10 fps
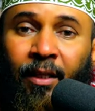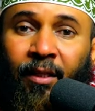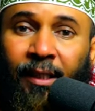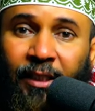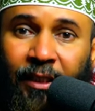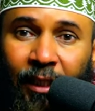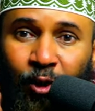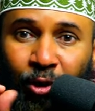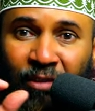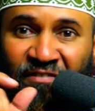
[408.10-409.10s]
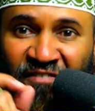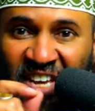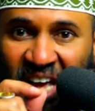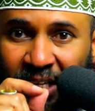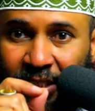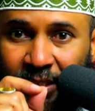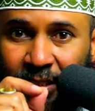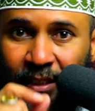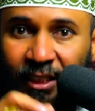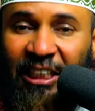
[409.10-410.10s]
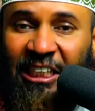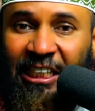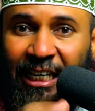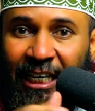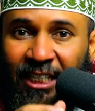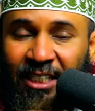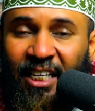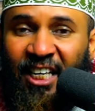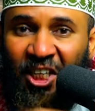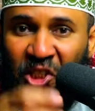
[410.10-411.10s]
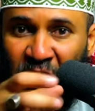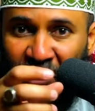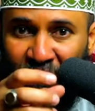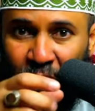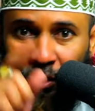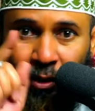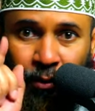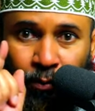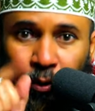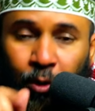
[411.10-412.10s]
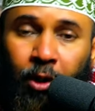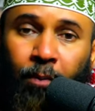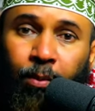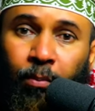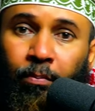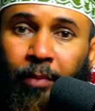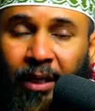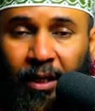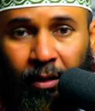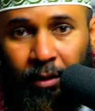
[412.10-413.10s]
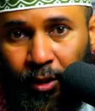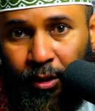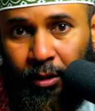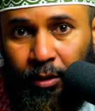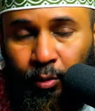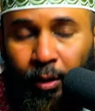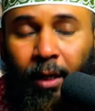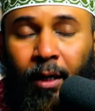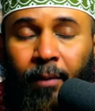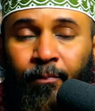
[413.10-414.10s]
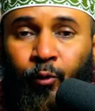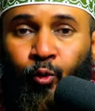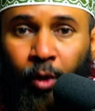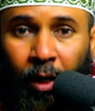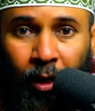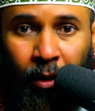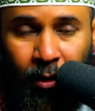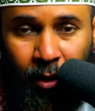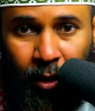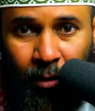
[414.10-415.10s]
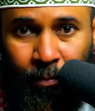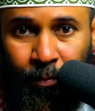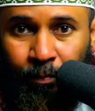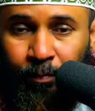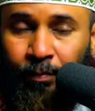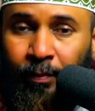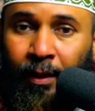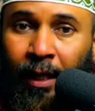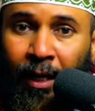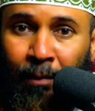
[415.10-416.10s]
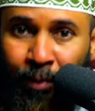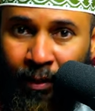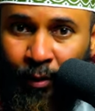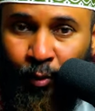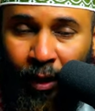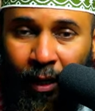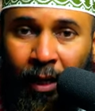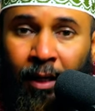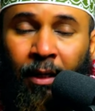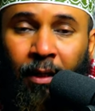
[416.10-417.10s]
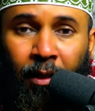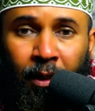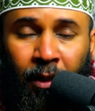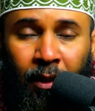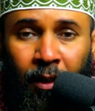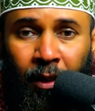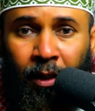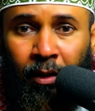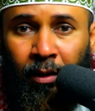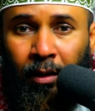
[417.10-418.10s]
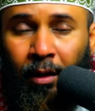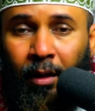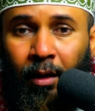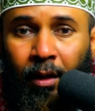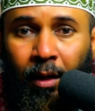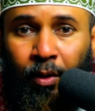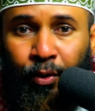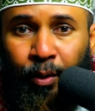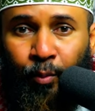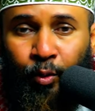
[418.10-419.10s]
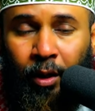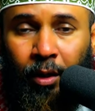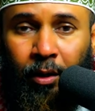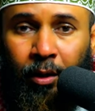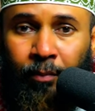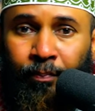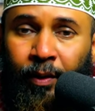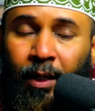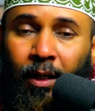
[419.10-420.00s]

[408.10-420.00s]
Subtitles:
The shaitan fears, shakes and shivers when you keep on making this dua. Dua al-kurb. I repeat the dua. La ilaha illallah al-azim al-halim.